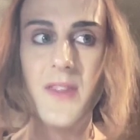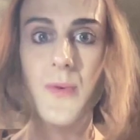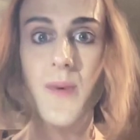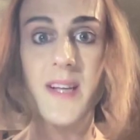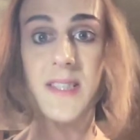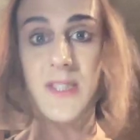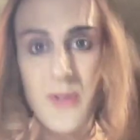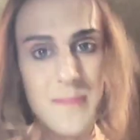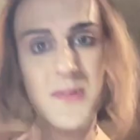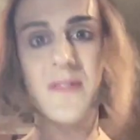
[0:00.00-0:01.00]
the right
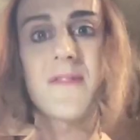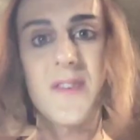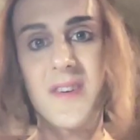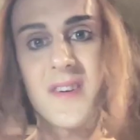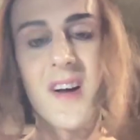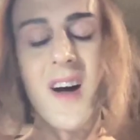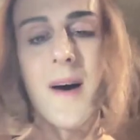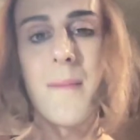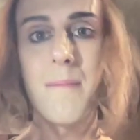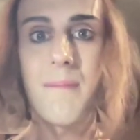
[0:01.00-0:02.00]
descriptor for
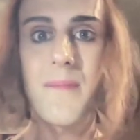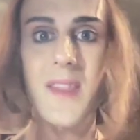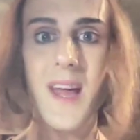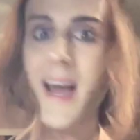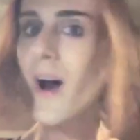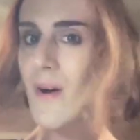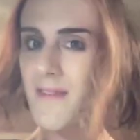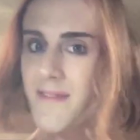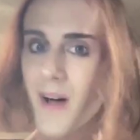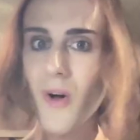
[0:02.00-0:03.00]
like how I
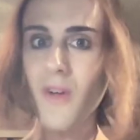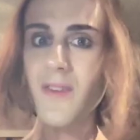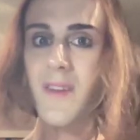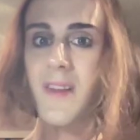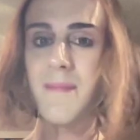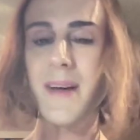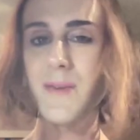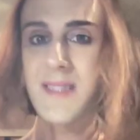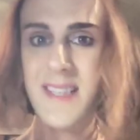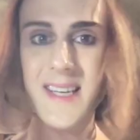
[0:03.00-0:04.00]
felt in my
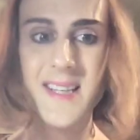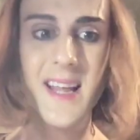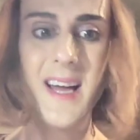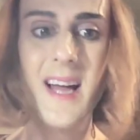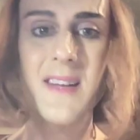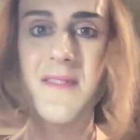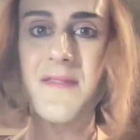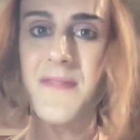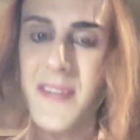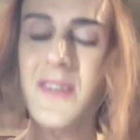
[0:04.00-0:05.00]
own skin. Like I didn't
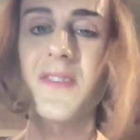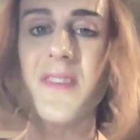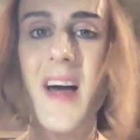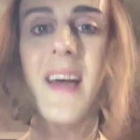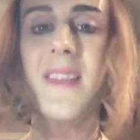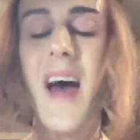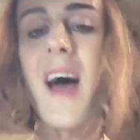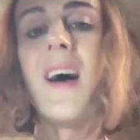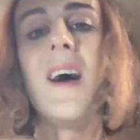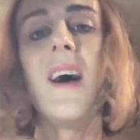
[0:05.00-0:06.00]
feel like that.